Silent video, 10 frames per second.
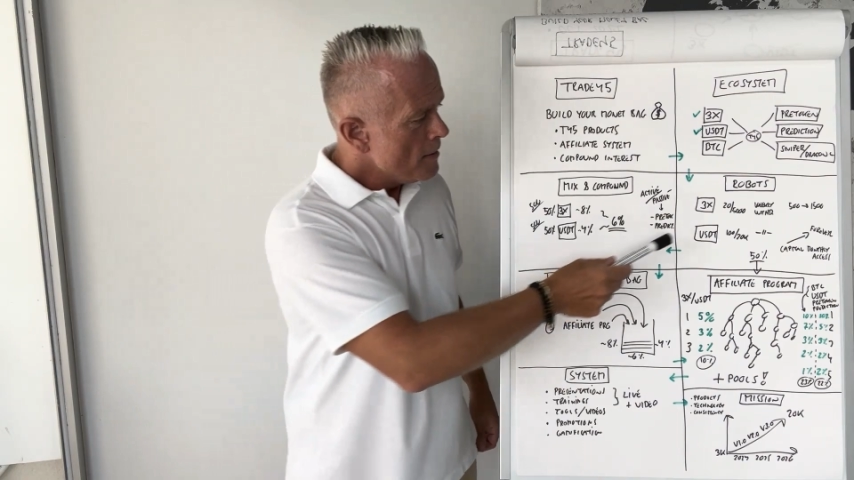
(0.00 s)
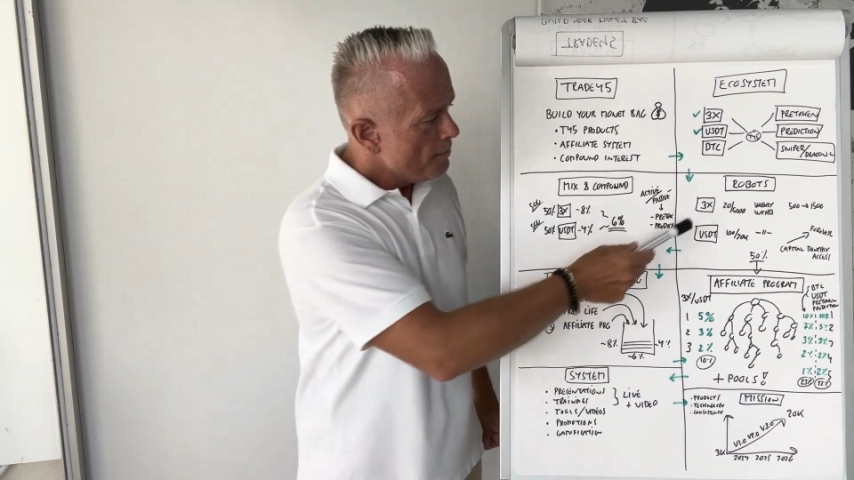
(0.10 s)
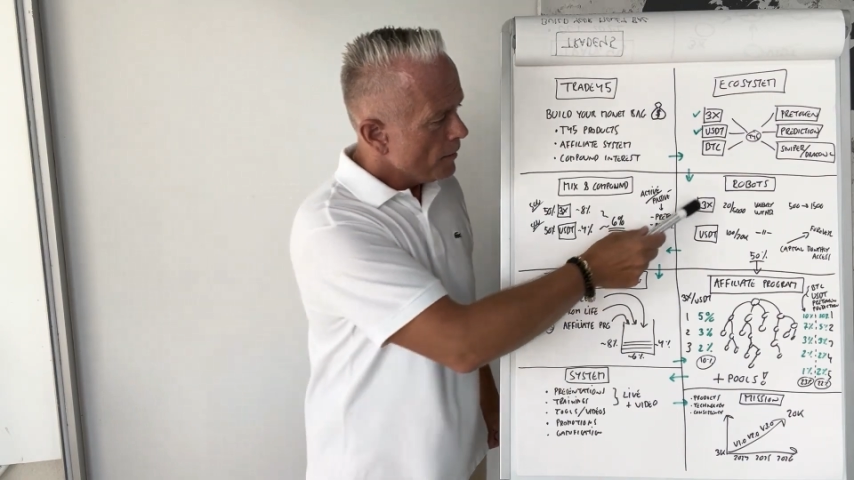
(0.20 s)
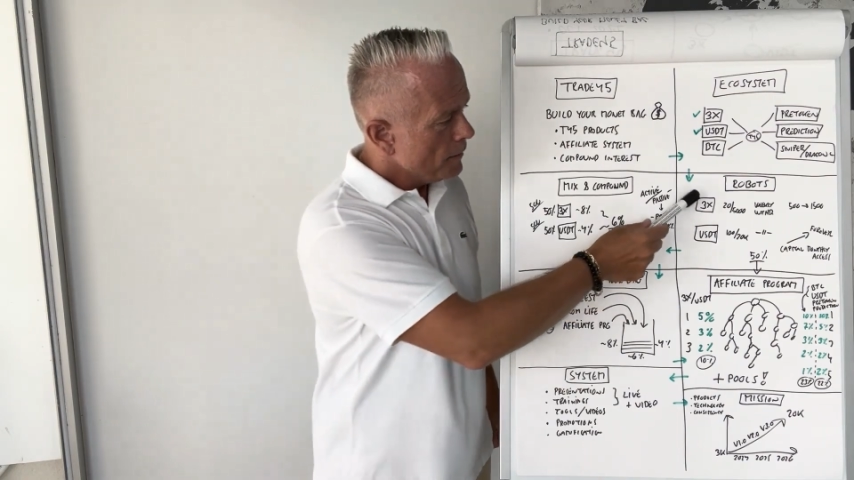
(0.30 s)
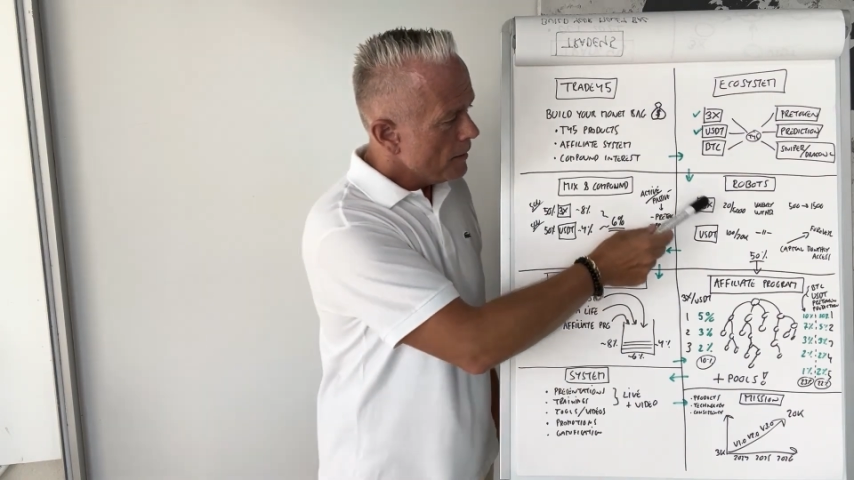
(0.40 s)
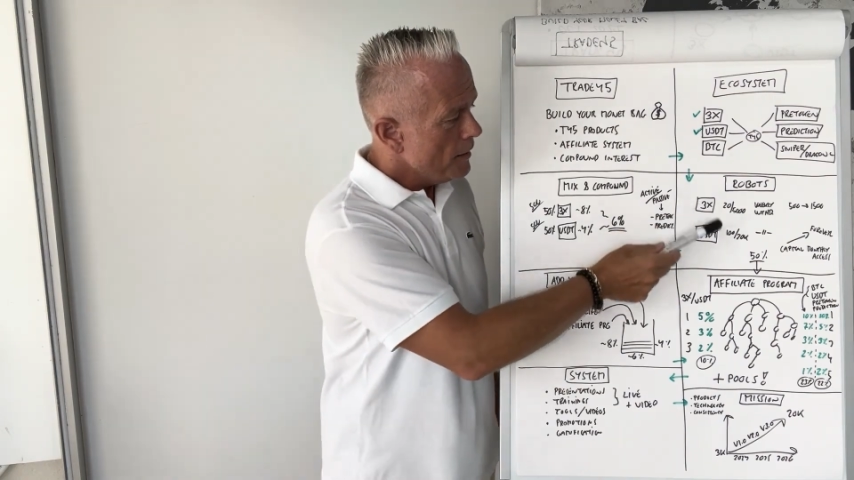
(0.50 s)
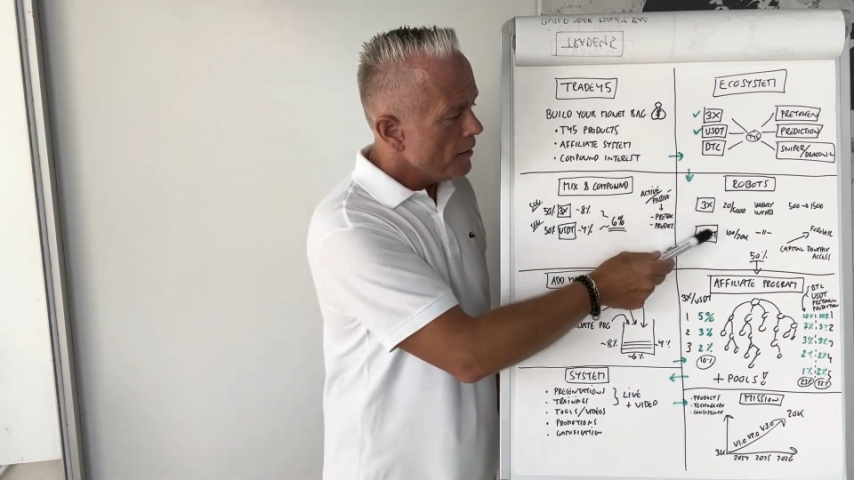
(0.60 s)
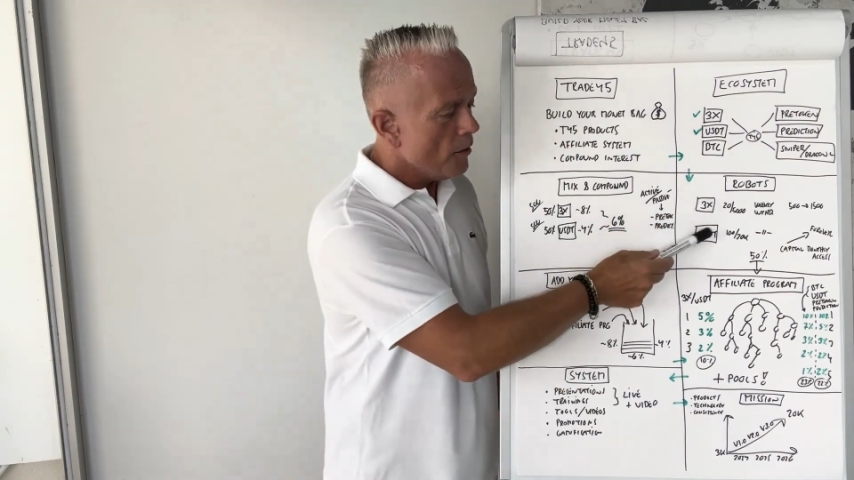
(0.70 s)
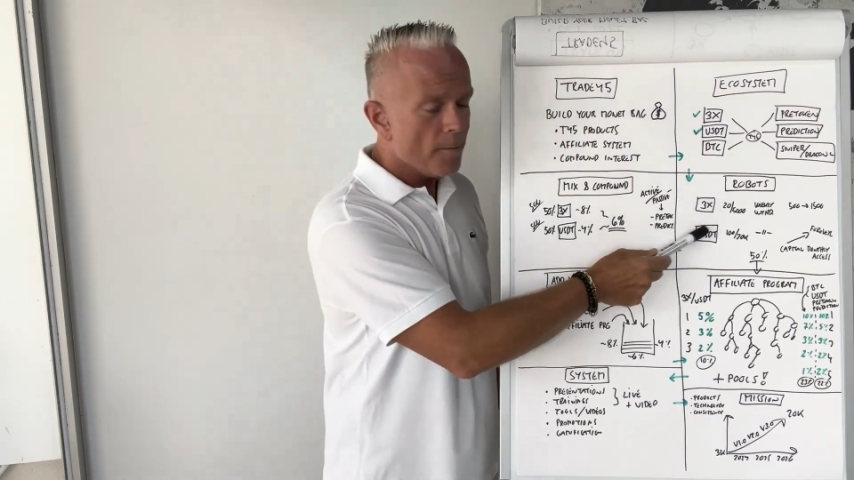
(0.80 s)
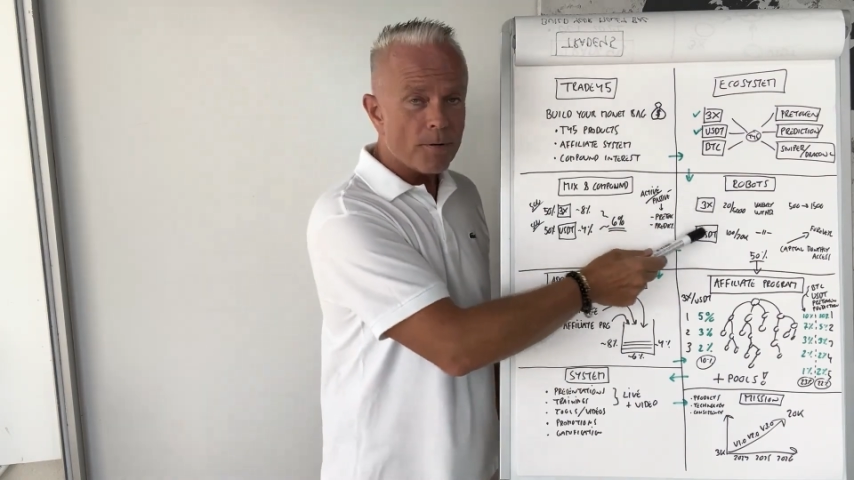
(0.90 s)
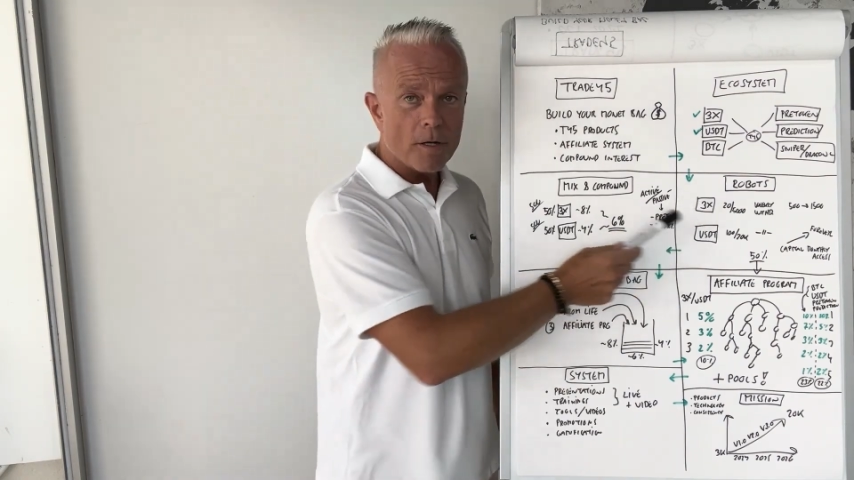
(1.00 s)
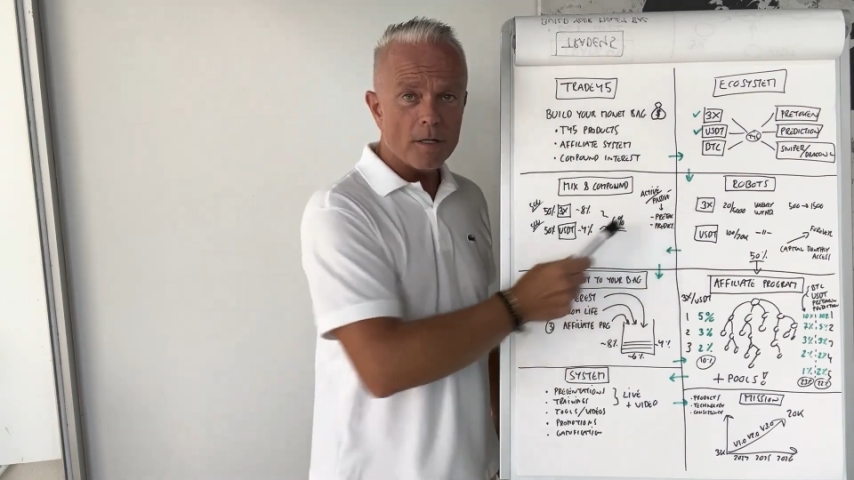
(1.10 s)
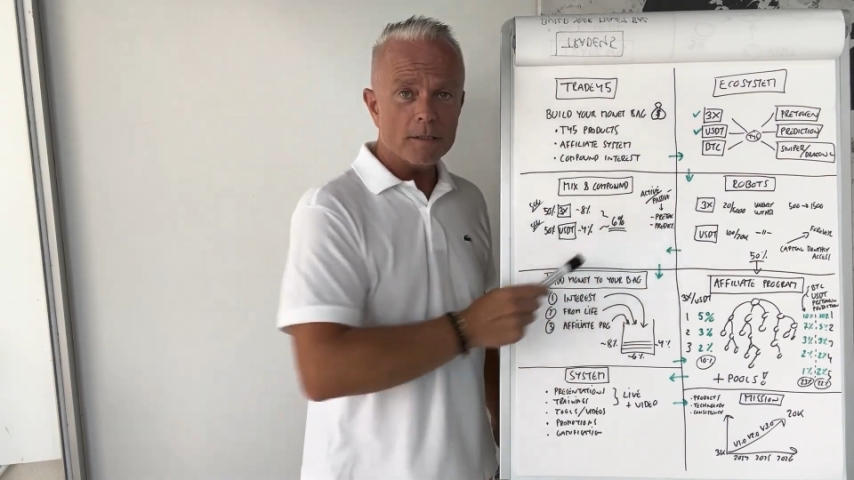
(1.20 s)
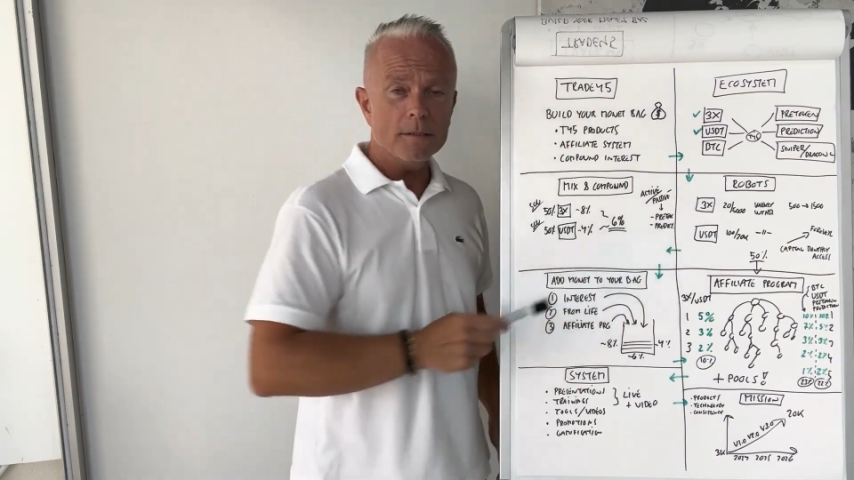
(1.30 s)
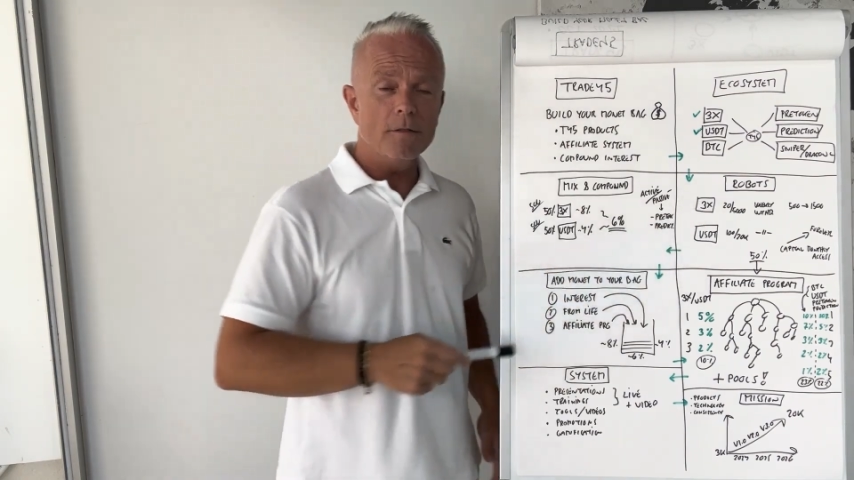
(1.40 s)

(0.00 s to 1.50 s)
But the other product,